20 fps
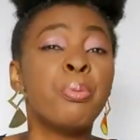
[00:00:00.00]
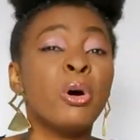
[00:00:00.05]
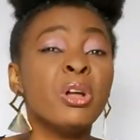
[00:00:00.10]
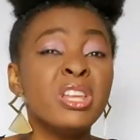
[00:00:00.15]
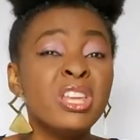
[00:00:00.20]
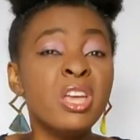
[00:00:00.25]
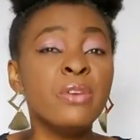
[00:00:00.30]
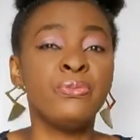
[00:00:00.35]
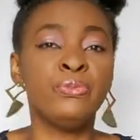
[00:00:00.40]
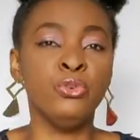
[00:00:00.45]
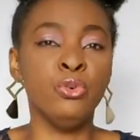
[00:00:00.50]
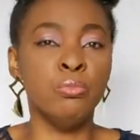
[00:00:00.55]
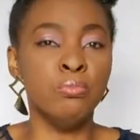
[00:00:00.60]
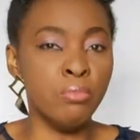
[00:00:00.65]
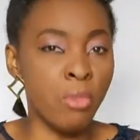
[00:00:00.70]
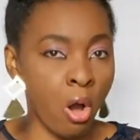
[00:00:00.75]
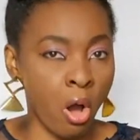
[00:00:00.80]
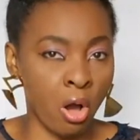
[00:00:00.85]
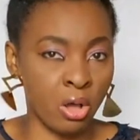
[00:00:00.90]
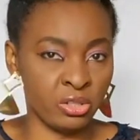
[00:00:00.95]
But if
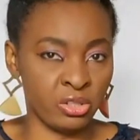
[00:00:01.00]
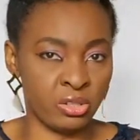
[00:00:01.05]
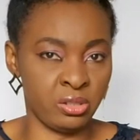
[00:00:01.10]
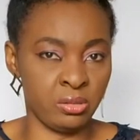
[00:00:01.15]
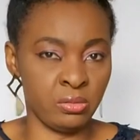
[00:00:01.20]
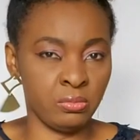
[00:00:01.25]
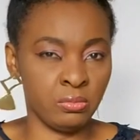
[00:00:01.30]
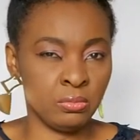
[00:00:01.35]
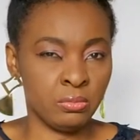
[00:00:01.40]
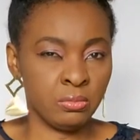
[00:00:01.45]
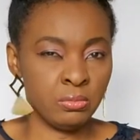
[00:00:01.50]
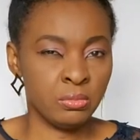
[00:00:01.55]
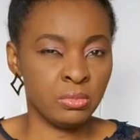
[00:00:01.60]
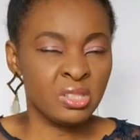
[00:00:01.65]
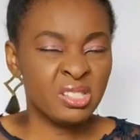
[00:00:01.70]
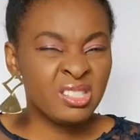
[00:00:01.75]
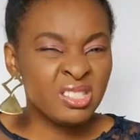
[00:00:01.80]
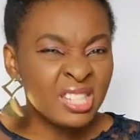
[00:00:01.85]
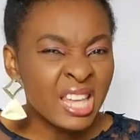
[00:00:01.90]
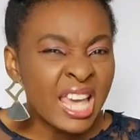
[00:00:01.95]
you must,
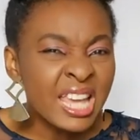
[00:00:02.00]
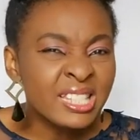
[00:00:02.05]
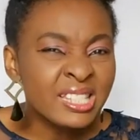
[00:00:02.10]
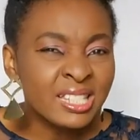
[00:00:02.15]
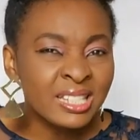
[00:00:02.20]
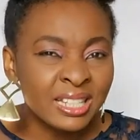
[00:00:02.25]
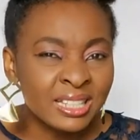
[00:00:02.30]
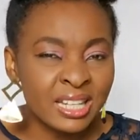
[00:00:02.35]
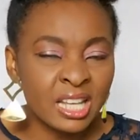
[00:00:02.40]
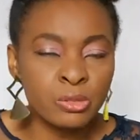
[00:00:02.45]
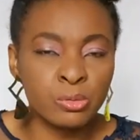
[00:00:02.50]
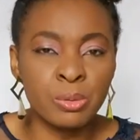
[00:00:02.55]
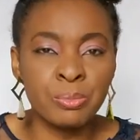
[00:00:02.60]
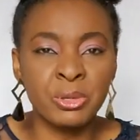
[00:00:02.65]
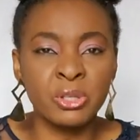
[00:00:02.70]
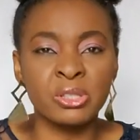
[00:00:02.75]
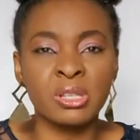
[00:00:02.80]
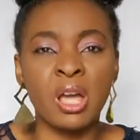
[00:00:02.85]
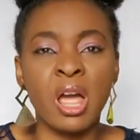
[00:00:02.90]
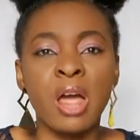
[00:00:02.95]
say it in a nice
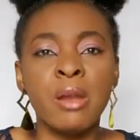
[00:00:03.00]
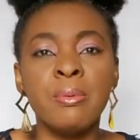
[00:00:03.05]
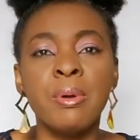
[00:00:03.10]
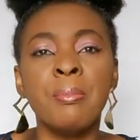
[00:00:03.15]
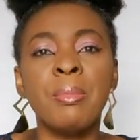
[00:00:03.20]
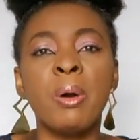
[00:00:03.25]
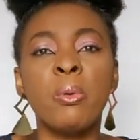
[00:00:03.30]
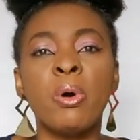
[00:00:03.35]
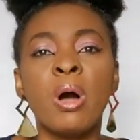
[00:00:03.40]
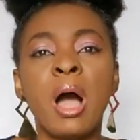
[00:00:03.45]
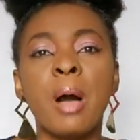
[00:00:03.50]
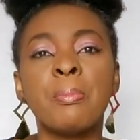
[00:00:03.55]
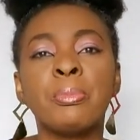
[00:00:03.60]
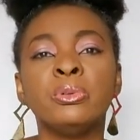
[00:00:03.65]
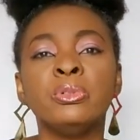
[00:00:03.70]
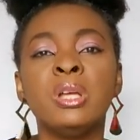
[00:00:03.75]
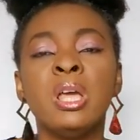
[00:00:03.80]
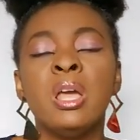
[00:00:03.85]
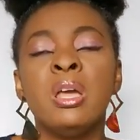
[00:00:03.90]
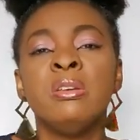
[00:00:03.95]
way. Because I remember what
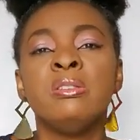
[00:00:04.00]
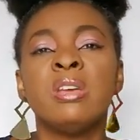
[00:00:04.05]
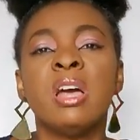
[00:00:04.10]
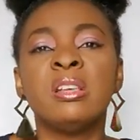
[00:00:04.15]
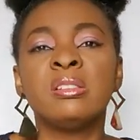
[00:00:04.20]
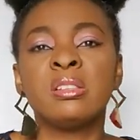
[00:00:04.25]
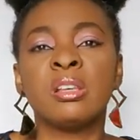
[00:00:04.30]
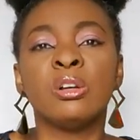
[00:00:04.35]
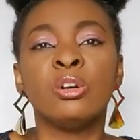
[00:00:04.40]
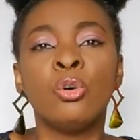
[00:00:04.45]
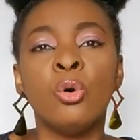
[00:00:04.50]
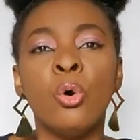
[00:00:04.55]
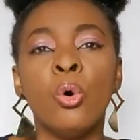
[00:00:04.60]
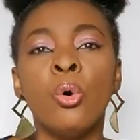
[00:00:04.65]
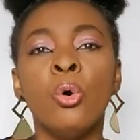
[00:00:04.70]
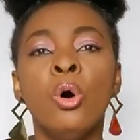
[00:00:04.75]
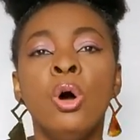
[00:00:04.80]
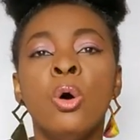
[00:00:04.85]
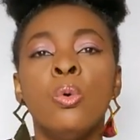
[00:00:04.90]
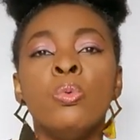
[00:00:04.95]
happened years
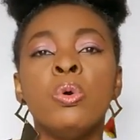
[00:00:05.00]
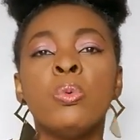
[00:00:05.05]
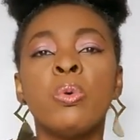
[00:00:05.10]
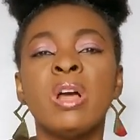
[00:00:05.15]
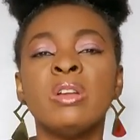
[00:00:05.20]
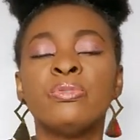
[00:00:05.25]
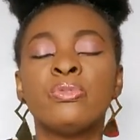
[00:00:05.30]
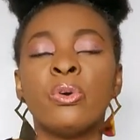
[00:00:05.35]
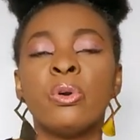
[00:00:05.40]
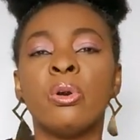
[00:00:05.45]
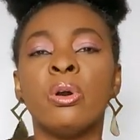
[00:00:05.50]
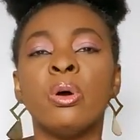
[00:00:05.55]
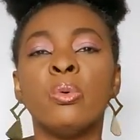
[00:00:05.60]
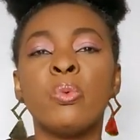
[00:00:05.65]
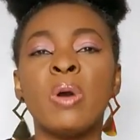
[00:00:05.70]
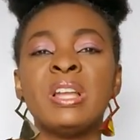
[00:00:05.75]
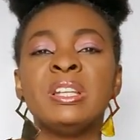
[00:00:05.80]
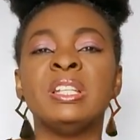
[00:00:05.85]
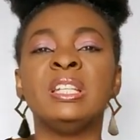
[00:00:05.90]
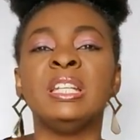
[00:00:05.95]
ago. We went for
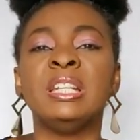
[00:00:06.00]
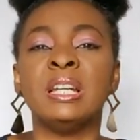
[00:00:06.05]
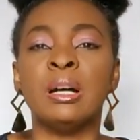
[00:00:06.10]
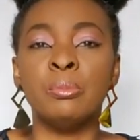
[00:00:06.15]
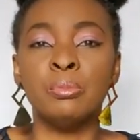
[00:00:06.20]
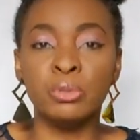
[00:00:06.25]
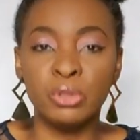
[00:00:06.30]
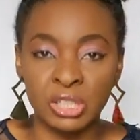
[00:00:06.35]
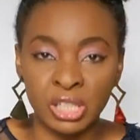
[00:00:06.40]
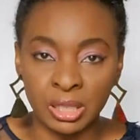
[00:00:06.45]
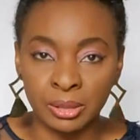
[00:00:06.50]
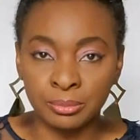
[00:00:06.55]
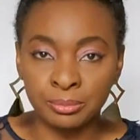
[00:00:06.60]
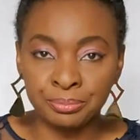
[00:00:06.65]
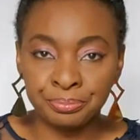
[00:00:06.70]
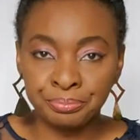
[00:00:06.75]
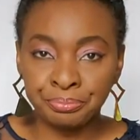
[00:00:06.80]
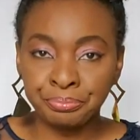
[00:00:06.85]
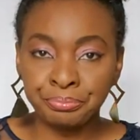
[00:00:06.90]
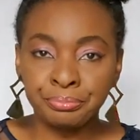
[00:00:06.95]
a wedding in Abuja.
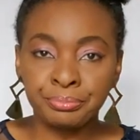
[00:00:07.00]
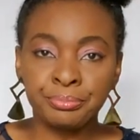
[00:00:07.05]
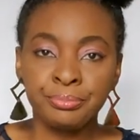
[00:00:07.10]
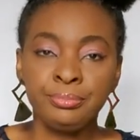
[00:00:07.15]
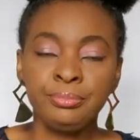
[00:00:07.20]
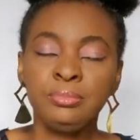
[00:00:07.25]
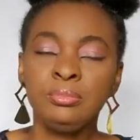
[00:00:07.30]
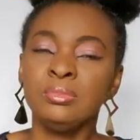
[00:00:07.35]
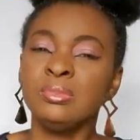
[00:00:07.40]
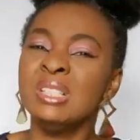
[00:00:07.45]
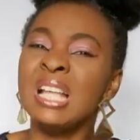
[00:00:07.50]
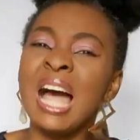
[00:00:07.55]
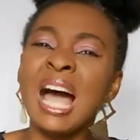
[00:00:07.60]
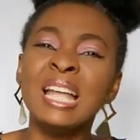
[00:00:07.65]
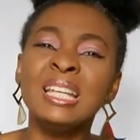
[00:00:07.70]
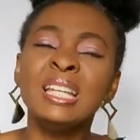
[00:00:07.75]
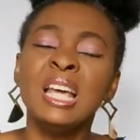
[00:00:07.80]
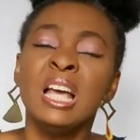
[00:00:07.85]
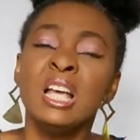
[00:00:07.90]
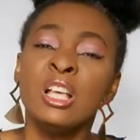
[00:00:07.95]

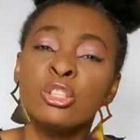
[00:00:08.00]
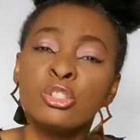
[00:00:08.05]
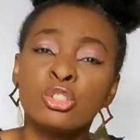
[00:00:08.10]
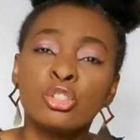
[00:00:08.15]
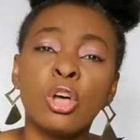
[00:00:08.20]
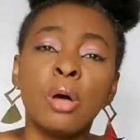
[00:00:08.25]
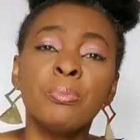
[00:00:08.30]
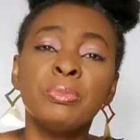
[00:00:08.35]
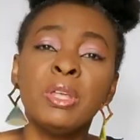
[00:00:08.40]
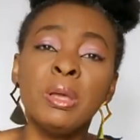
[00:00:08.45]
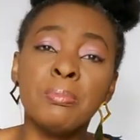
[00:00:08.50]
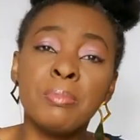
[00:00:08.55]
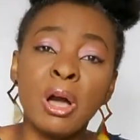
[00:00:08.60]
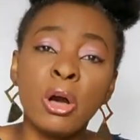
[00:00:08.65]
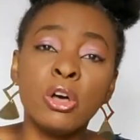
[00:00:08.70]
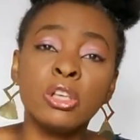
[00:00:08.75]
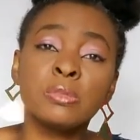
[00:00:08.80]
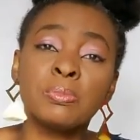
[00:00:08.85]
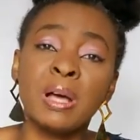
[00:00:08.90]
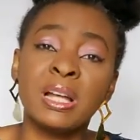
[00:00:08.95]
And something
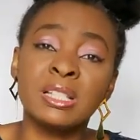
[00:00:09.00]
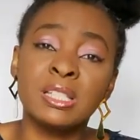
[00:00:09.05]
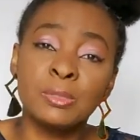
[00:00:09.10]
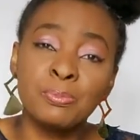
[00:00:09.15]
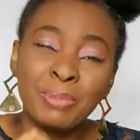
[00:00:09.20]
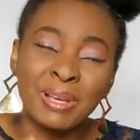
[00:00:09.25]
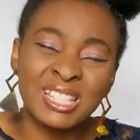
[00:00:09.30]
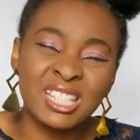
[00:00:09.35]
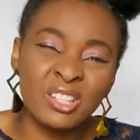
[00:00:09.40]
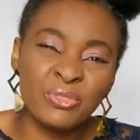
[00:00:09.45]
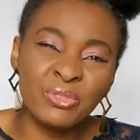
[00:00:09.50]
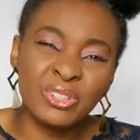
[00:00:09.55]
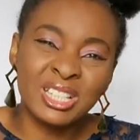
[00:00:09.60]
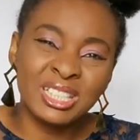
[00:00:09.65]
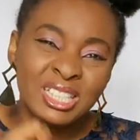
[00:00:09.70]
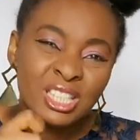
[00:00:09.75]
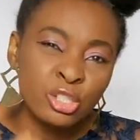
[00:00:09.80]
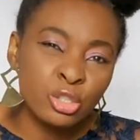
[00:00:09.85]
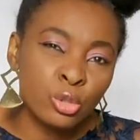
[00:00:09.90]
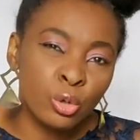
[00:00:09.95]
my husband
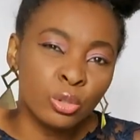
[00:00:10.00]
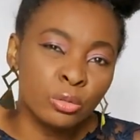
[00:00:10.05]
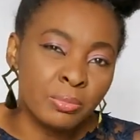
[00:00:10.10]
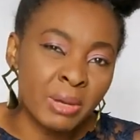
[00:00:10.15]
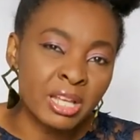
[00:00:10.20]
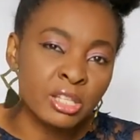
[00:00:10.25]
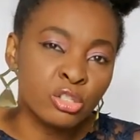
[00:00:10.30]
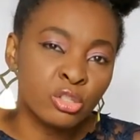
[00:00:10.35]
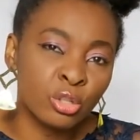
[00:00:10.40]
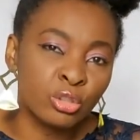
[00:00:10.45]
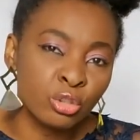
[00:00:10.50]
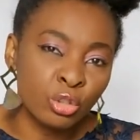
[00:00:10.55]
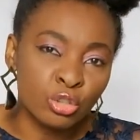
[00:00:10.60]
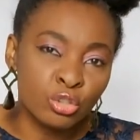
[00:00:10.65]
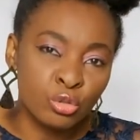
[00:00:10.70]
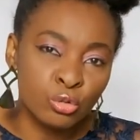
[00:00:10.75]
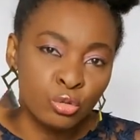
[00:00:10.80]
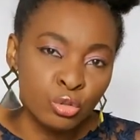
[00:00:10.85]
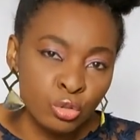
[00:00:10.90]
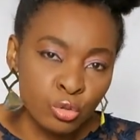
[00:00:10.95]
specifically told my son
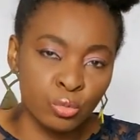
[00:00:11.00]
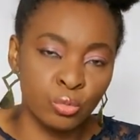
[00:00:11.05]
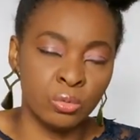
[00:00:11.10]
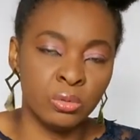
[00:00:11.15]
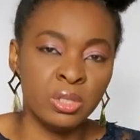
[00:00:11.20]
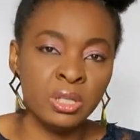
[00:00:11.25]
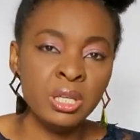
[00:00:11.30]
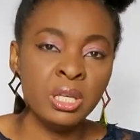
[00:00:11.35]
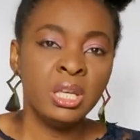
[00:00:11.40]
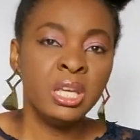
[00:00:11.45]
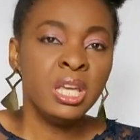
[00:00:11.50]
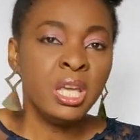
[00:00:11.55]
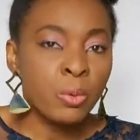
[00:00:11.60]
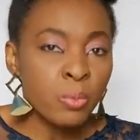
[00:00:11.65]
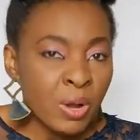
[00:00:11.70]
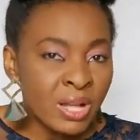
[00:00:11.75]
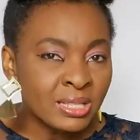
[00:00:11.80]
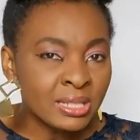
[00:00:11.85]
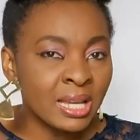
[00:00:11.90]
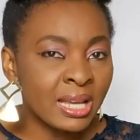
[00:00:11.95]
not to do,
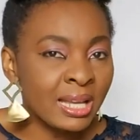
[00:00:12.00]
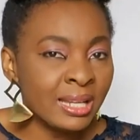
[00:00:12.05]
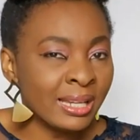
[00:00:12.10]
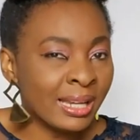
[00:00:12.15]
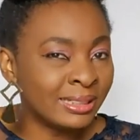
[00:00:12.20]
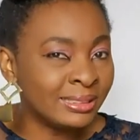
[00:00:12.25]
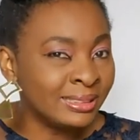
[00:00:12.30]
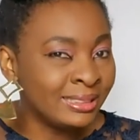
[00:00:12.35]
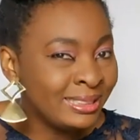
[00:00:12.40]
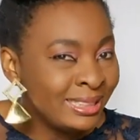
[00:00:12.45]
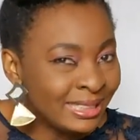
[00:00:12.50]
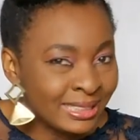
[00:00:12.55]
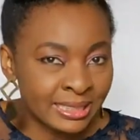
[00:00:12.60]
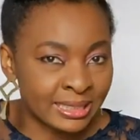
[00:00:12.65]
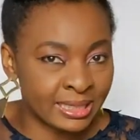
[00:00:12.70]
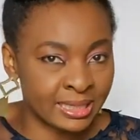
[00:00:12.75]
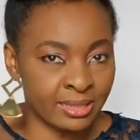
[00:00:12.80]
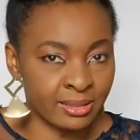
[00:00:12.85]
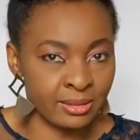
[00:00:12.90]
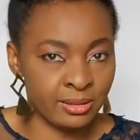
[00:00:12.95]
he went ahead and
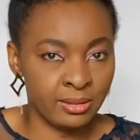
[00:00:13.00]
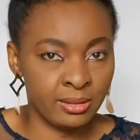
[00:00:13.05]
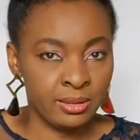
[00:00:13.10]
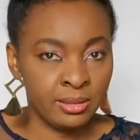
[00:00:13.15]
did it.